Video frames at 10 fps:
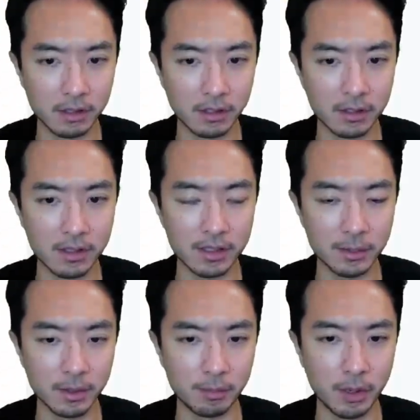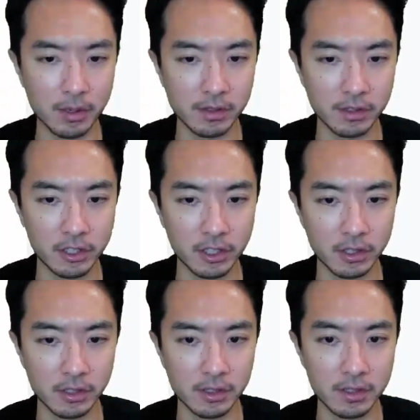you can see some of the parts of the
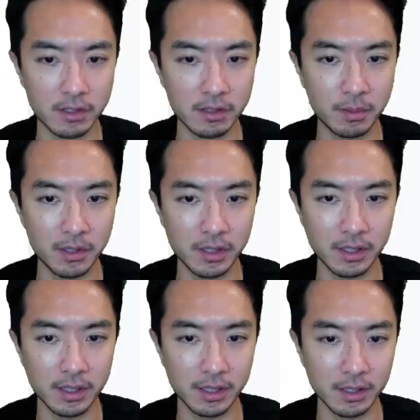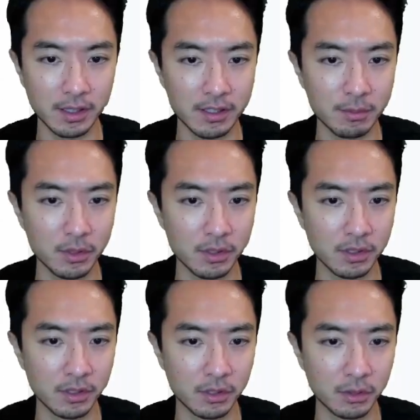chair is disappearing and that's
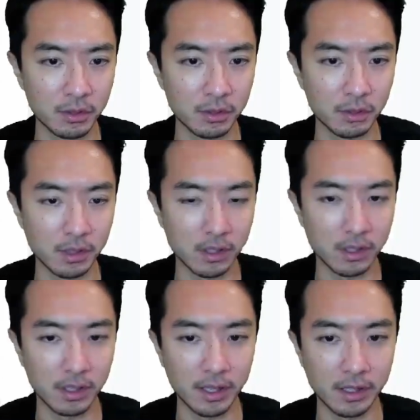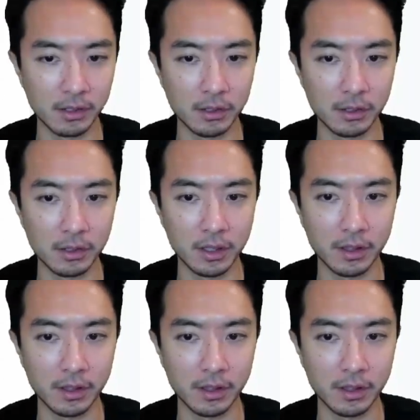mostly due to the angle.